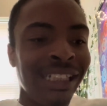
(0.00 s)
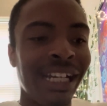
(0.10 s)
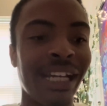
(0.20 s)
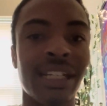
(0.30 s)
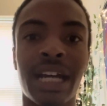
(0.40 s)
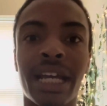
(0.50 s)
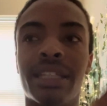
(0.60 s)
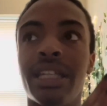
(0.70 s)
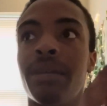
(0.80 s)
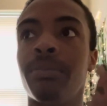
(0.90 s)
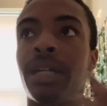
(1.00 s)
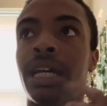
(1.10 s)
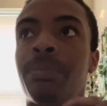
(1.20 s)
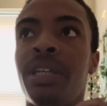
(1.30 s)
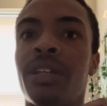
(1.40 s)
and like them
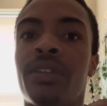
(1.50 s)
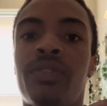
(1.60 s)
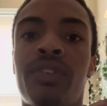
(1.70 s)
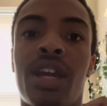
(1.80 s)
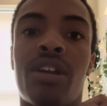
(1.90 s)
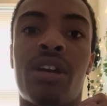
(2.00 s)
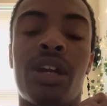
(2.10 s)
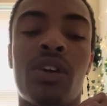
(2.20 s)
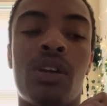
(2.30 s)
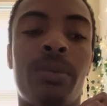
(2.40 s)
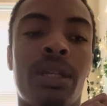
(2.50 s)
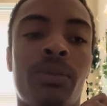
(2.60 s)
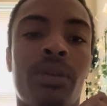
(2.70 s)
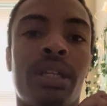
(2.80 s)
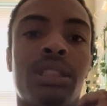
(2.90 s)
like being fair and noble
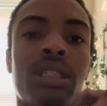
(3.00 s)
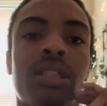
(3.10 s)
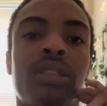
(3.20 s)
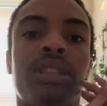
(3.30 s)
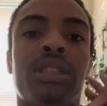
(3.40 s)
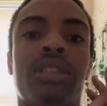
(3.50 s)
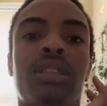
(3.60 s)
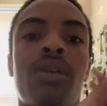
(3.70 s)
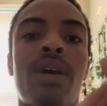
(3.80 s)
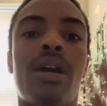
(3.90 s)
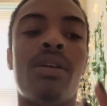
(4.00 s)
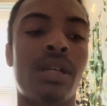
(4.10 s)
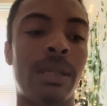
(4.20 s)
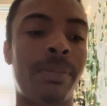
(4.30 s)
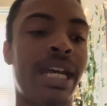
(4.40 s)
and wanting to just go out
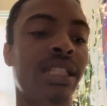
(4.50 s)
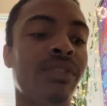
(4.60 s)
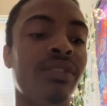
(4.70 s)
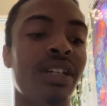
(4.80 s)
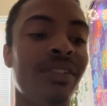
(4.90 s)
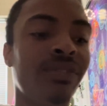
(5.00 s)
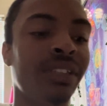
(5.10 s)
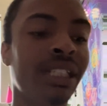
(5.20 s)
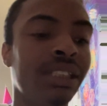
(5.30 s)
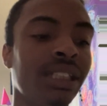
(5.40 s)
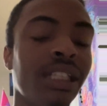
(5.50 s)
on a path of conflict,